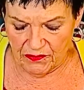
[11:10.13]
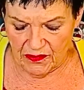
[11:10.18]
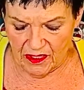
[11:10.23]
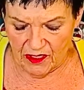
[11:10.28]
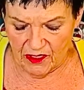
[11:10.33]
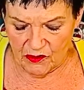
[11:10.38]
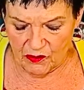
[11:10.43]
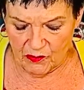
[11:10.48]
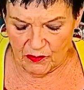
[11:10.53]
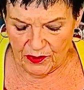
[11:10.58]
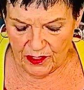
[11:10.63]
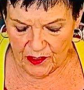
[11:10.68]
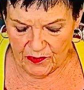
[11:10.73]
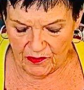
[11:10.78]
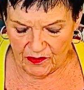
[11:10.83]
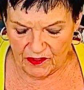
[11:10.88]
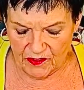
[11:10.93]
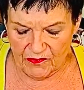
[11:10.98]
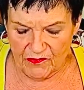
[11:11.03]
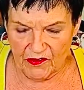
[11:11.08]
other
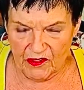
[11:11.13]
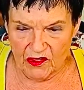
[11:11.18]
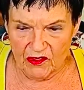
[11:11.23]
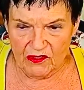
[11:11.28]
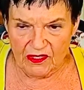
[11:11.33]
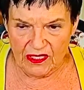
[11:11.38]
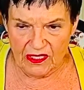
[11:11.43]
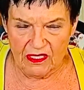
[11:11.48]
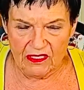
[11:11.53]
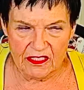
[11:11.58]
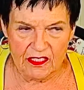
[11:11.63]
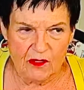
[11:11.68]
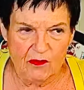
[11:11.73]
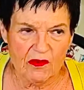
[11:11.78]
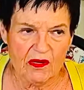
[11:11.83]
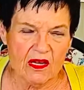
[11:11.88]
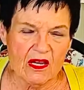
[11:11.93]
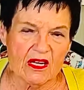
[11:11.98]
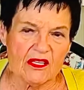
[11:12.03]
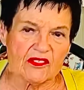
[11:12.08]
people to feel guilty
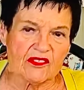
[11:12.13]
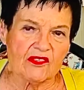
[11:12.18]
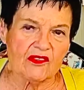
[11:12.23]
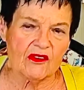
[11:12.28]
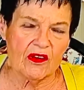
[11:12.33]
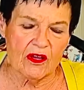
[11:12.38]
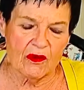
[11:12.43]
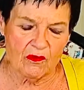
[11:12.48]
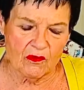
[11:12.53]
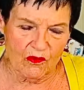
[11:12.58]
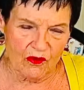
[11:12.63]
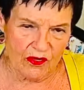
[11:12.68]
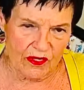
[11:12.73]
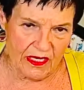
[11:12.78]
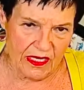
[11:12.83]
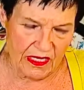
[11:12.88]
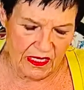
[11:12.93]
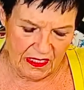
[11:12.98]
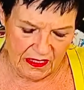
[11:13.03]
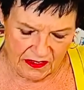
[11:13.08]
because they're not
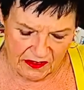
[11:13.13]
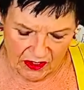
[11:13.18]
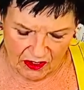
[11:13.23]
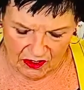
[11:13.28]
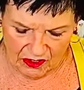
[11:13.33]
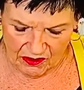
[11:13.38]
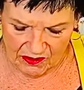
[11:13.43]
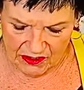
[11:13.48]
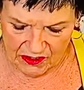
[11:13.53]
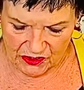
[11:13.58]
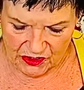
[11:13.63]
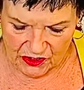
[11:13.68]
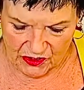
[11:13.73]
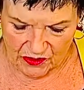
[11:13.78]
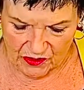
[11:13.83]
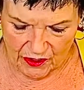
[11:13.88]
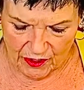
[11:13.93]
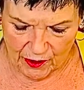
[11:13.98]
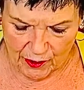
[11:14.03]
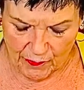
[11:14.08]
working as hard as you
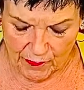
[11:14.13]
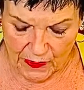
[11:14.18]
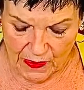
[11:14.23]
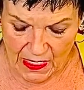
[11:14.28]
are.